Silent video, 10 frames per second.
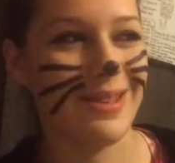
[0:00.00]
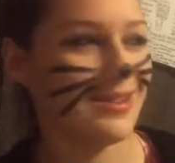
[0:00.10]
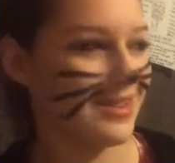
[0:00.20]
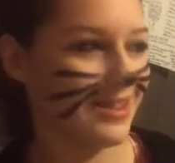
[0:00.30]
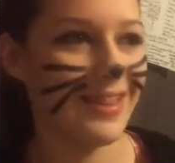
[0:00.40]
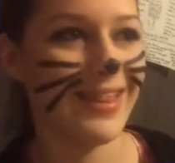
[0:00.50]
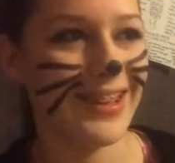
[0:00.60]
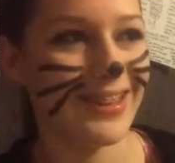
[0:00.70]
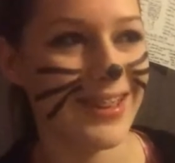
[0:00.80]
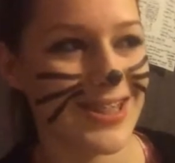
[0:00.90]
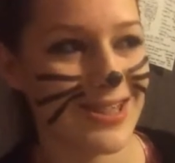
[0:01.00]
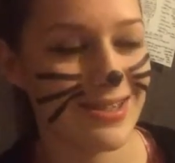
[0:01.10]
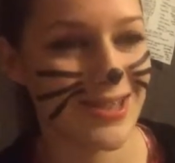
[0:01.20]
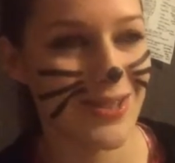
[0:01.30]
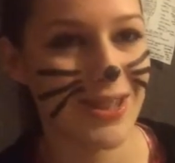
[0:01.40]
they're in there, I
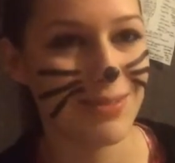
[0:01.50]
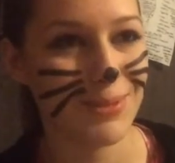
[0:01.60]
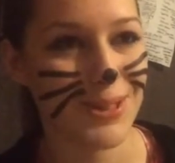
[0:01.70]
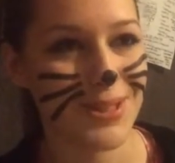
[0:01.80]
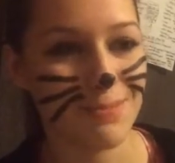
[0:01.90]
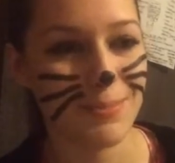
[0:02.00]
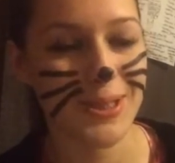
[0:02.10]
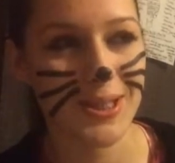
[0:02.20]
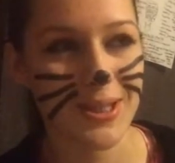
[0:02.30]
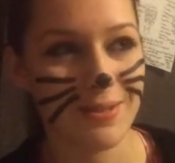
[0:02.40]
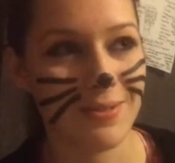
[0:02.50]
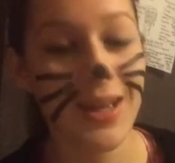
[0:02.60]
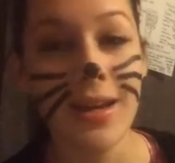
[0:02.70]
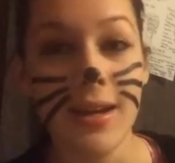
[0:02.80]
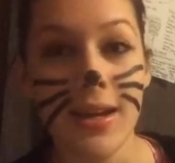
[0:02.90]
swear, please leave.
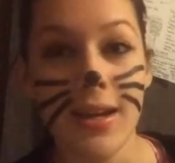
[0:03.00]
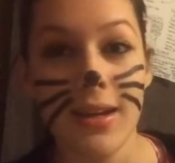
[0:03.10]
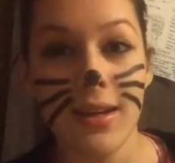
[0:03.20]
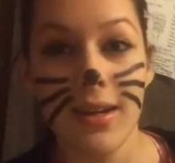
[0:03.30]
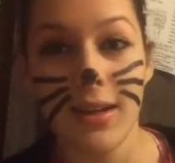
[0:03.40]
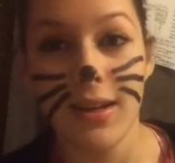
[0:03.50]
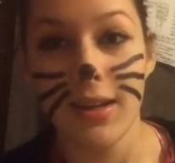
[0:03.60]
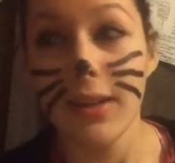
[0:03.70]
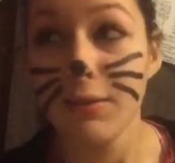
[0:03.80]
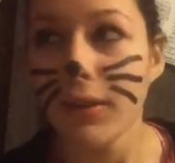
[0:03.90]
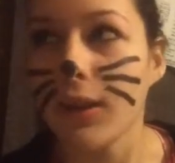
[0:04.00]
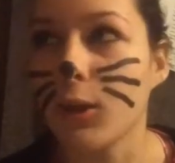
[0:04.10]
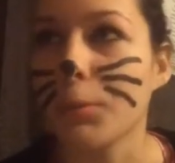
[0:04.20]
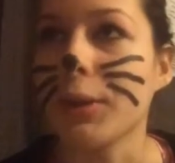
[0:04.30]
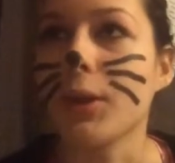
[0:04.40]
And they finally
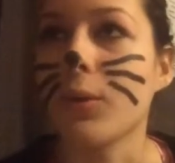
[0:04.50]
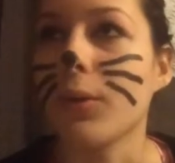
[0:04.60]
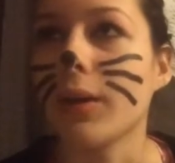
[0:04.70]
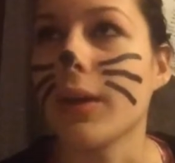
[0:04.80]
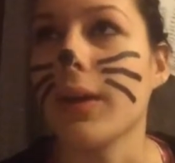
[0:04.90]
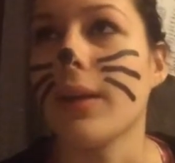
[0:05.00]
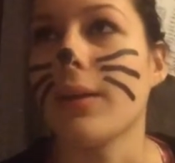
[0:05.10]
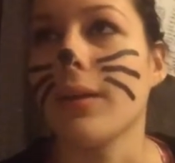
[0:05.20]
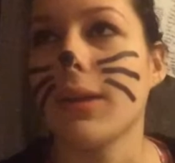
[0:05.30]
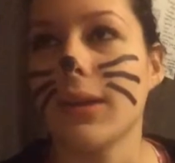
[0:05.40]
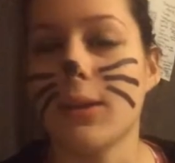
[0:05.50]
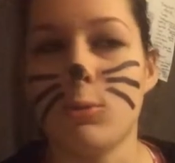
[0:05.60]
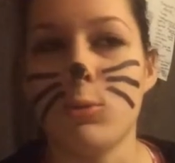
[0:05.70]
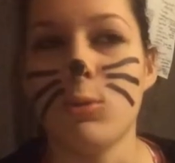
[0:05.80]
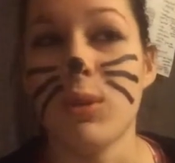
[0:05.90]
opened the door, and they're like,
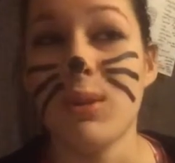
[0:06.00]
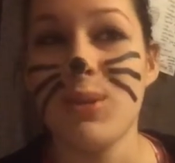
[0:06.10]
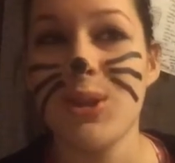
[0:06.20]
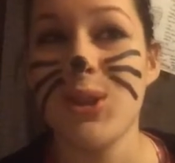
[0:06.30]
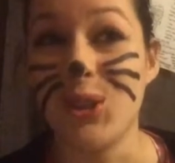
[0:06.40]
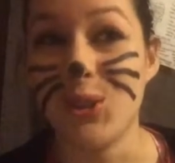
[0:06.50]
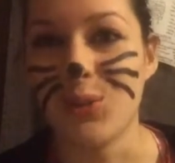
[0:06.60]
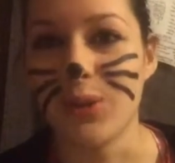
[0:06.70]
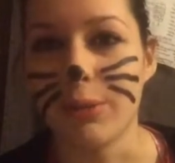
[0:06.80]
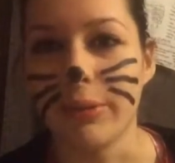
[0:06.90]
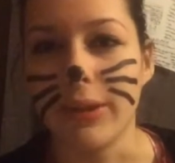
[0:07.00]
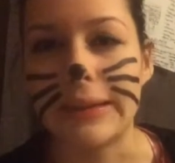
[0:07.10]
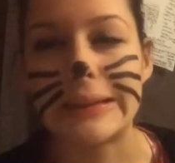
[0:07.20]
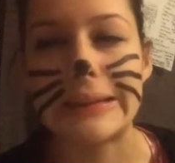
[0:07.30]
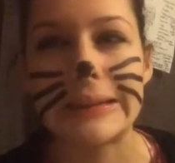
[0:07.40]
where are you? And I'm like,